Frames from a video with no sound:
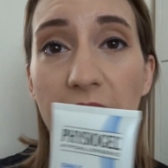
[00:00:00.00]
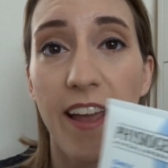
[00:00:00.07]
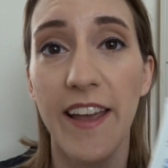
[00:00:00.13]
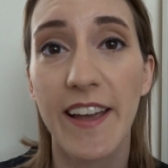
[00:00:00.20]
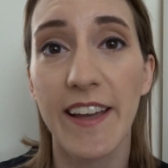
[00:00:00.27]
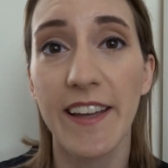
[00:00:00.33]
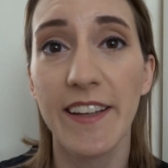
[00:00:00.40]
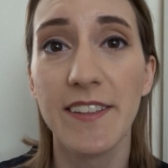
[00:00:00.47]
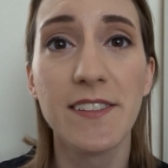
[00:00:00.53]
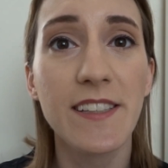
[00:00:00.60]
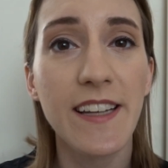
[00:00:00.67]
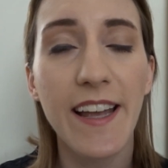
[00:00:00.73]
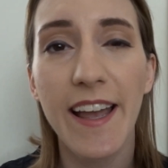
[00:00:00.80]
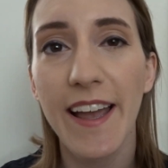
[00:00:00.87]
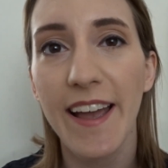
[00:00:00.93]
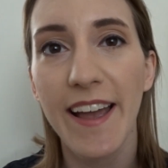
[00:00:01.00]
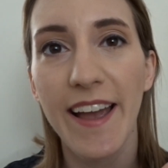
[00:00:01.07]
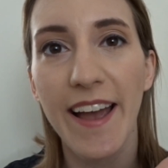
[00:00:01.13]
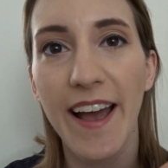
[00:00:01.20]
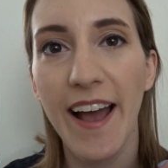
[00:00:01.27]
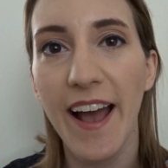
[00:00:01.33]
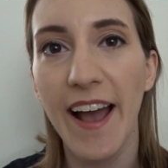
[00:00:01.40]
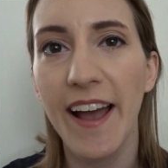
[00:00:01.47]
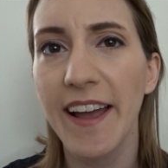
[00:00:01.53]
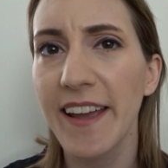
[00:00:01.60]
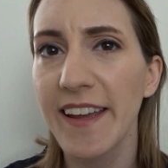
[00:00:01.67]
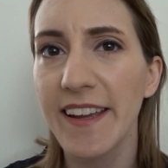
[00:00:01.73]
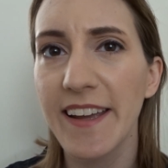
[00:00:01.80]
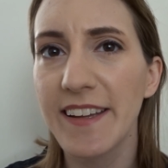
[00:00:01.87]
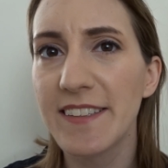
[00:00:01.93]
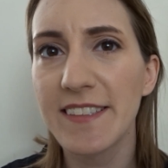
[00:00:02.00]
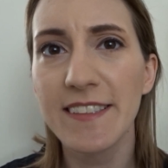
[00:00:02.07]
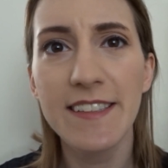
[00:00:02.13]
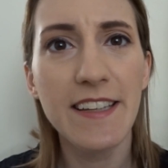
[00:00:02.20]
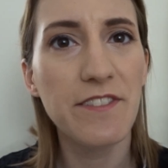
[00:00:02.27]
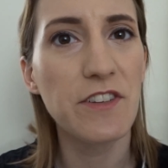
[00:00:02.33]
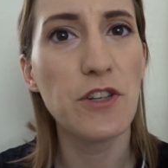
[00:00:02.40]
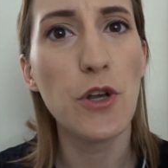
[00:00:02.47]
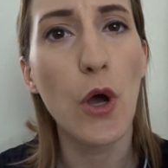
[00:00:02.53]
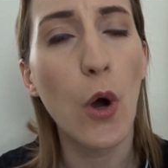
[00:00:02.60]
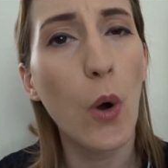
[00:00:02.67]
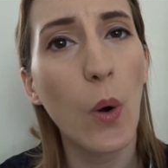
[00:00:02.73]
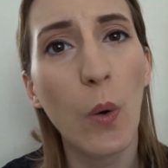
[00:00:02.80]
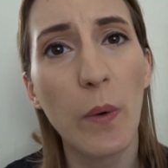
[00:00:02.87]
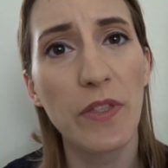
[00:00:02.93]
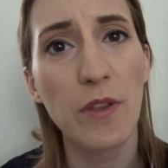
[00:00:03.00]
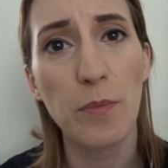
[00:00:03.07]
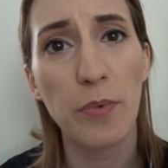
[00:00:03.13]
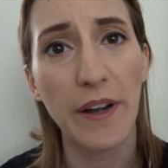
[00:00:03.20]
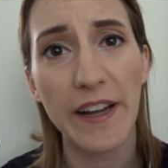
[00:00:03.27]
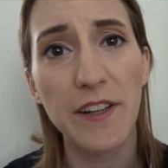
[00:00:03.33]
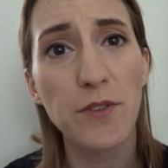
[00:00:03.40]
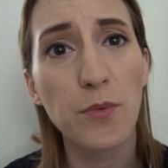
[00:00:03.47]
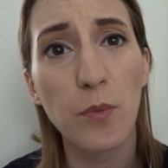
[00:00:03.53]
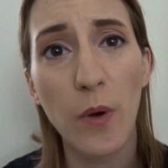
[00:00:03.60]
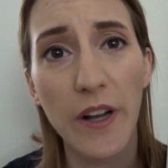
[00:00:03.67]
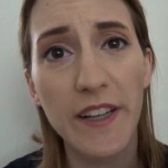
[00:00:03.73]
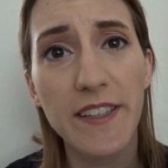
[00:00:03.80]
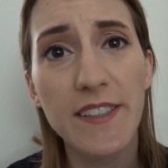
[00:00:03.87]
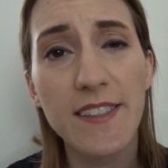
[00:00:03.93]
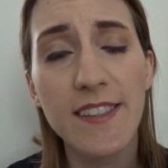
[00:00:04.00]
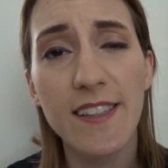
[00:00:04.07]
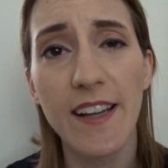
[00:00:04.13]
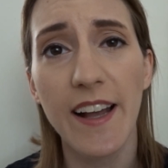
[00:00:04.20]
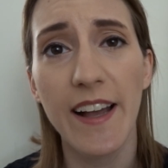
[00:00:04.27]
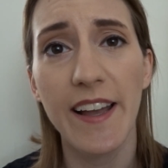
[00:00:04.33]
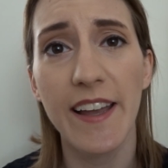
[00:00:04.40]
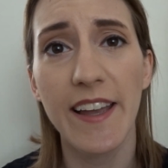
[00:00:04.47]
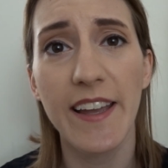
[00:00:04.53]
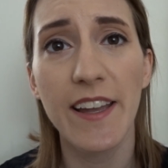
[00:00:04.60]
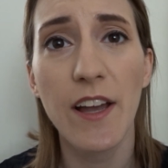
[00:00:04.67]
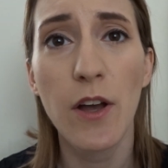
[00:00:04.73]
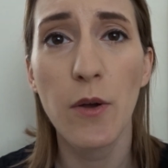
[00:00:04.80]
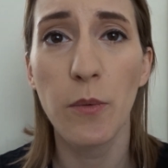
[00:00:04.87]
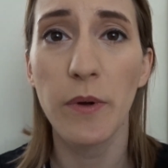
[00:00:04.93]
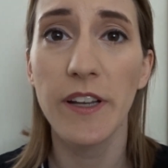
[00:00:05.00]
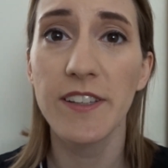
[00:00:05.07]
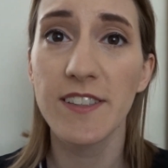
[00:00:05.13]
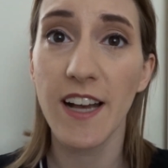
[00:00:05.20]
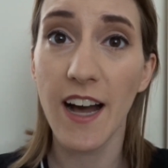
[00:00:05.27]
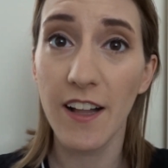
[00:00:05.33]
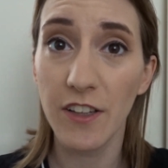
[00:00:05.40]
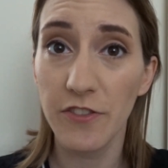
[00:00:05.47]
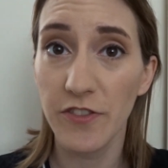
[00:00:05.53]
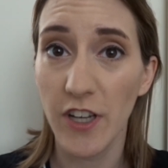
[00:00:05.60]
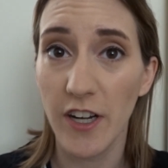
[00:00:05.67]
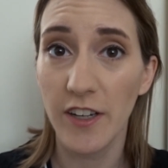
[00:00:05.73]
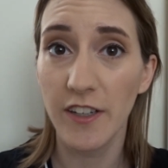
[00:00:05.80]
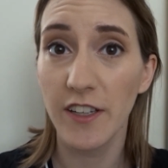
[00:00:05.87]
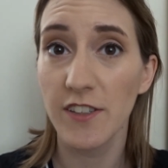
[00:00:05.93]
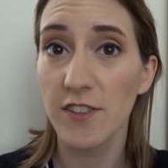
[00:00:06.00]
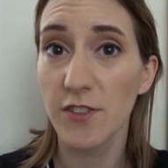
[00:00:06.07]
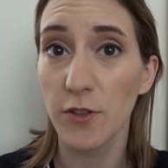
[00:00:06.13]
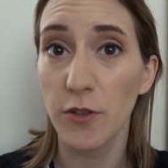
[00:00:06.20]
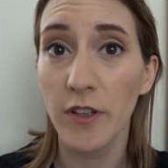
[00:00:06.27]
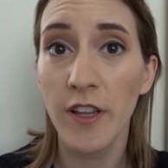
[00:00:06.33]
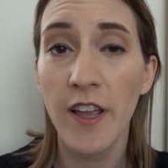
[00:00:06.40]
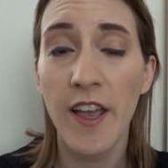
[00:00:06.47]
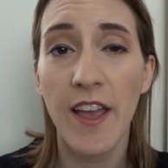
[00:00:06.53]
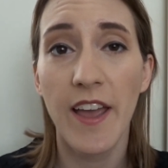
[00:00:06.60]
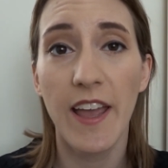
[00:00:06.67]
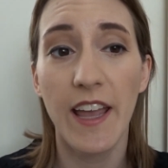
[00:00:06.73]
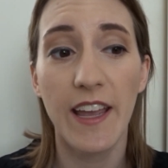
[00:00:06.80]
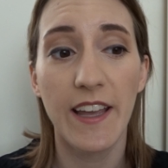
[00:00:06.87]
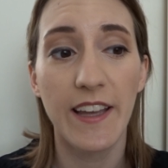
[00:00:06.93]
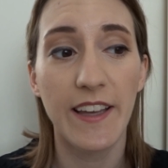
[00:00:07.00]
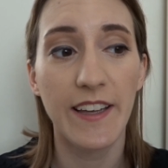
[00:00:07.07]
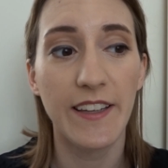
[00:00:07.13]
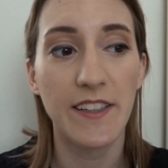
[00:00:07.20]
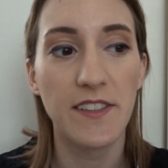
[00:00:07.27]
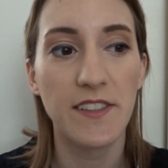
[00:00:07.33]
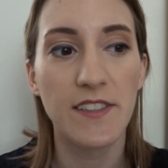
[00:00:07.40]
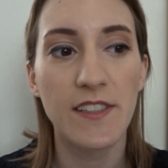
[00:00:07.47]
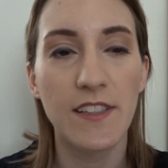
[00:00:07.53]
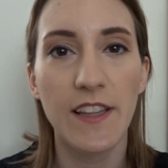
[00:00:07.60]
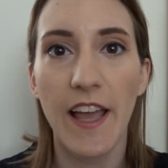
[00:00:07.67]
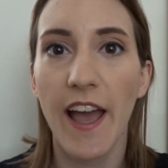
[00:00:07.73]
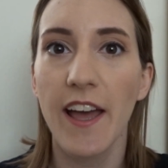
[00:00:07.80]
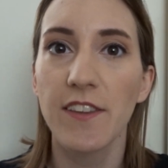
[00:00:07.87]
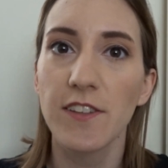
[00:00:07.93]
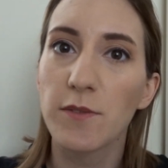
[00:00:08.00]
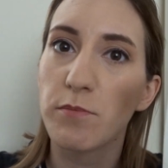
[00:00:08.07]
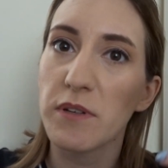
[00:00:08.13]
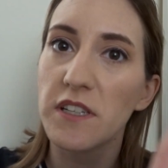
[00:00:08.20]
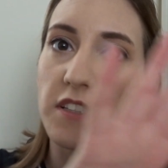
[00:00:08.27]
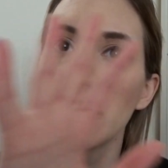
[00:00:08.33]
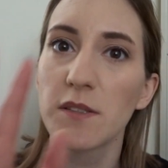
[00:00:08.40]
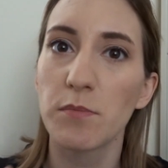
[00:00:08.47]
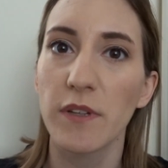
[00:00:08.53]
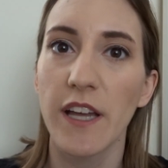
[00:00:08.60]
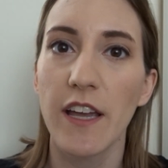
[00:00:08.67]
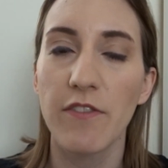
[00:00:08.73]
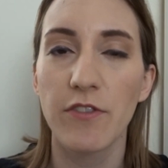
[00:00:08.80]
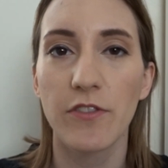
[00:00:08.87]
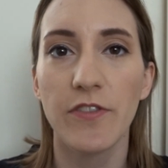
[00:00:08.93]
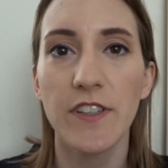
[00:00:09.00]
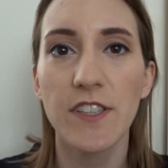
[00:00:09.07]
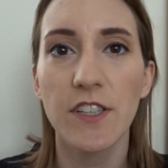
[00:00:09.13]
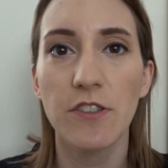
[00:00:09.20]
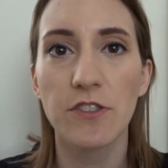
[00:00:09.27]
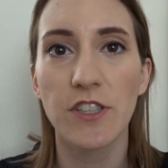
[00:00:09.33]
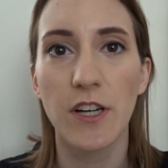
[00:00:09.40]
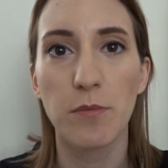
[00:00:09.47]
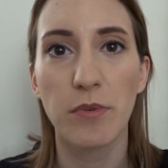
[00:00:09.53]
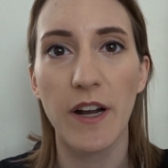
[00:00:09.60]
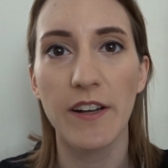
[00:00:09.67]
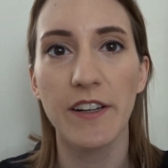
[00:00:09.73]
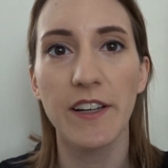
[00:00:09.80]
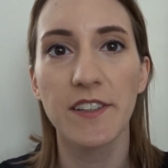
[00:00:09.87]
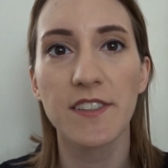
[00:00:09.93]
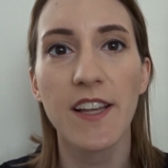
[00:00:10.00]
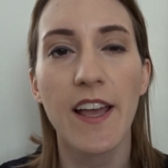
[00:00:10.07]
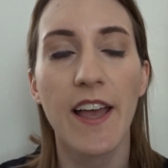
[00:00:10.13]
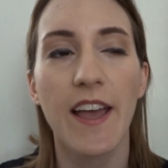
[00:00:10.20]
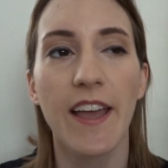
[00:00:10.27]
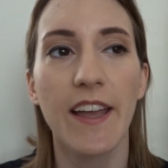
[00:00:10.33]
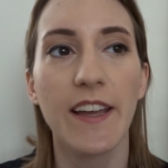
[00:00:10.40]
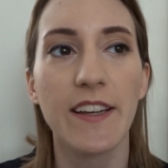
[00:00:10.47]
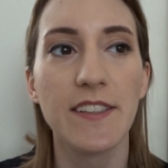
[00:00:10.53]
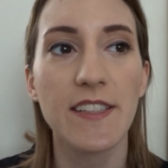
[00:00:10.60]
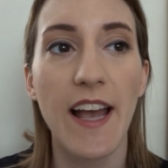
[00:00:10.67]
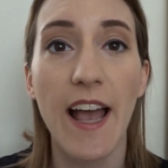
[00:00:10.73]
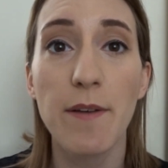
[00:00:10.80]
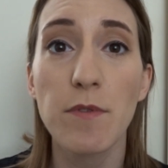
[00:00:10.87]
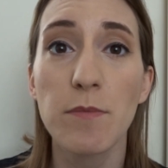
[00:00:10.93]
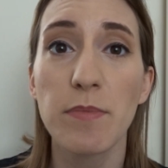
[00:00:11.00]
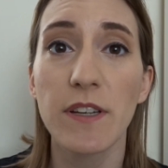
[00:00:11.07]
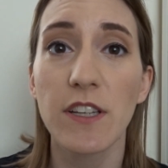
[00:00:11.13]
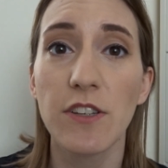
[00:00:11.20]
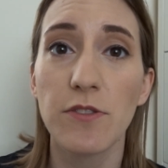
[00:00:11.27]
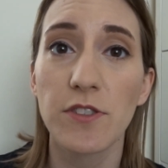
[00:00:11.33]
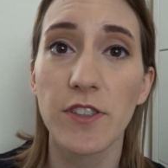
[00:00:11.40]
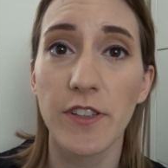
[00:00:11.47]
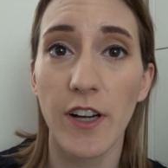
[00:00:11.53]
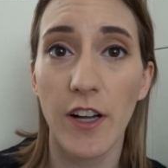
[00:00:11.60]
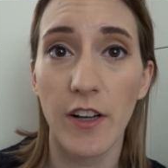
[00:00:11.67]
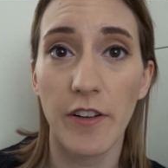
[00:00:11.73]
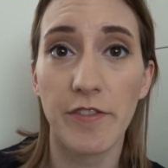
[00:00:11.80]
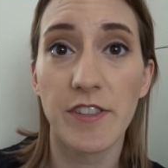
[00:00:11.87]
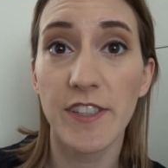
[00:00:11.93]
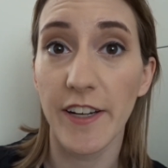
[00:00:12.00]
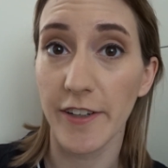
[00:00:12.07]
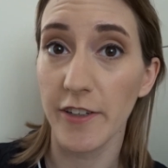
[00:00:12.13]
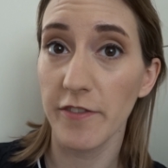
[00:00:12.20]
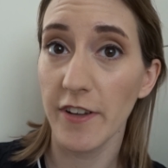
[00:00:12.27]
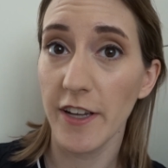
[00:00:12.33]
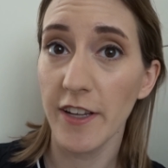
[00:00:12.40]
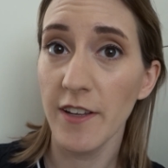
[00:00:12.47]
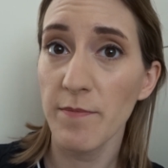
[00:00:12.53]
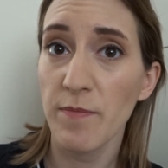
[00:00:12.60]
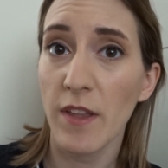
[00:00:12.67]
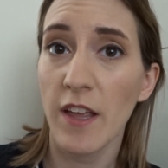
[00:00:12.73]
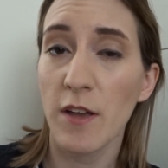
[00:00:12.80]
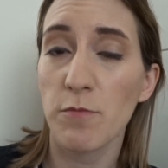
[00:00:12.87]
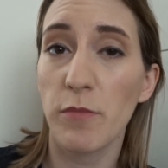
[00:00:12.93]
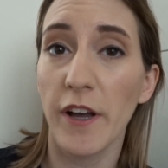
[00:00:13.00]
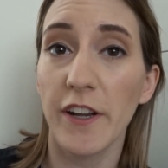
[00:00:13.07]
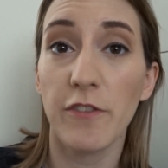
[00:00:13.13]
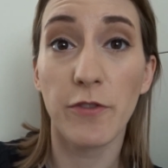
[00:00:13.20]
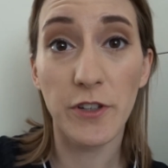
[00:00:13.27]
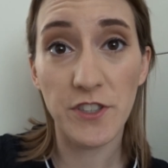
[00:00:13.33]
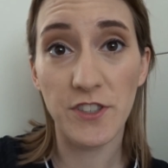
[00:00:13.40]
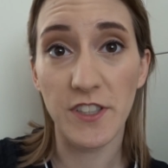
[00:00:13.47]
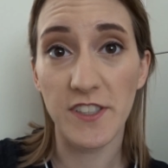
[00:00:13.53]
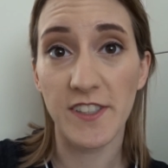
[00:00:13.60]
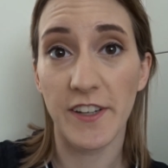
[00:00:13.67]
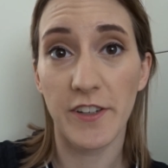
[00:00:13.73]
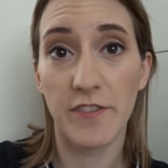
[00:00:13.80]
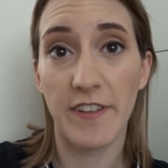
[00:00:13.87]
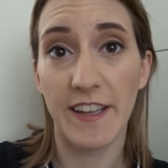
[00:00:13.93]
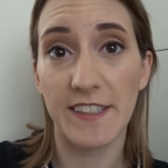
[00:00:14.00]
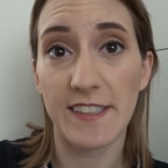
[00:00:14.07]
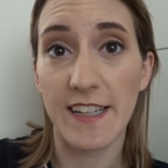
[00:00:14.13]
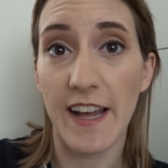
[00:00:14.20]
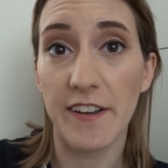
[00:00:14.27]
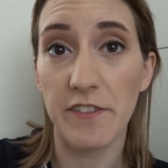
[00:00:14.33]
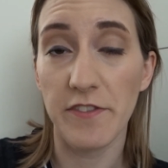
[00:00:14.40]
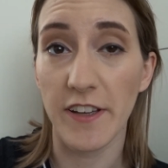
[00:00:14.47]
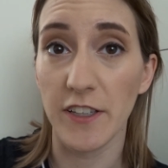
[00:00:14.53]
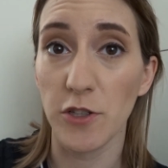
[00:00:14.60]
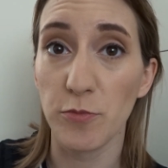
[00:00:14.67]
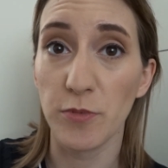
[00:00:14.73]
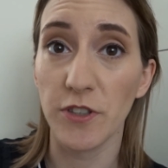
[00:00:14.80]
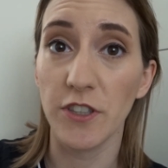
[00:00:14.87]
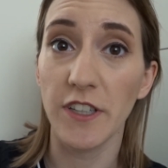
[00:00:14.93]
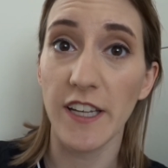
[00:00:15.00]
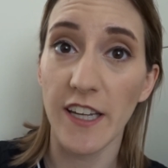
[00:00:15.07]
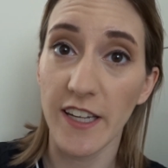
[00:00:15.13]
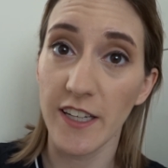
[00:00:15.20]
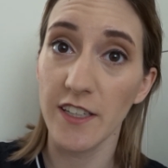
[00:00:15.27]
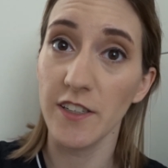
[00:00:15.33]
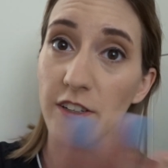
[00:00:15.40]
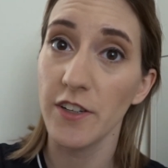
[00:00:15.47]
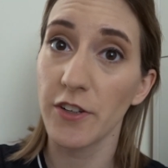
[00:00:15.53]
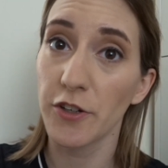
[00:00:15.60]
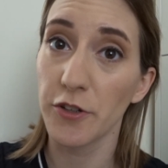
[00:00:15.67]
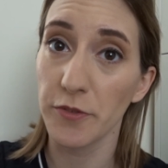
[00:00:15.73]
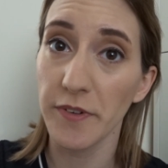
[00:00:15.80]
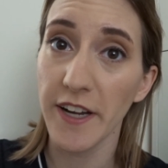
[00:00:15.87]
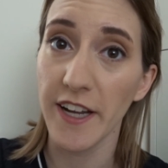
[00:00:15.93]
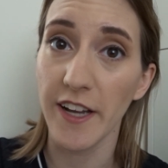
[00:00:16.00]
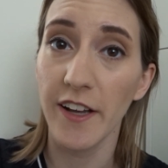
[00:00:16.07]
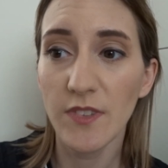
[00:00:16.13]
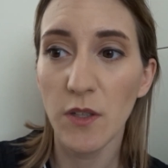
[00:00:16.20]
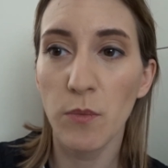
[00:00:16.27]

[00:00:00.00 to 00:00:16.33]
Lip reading: And I didn't even know what the brand was. I went into Olive Young in Seoul, and they had this big display for Physiogel products, and I'm a big user of CeraVe, but unfortunately CeraVe is not available in Korea.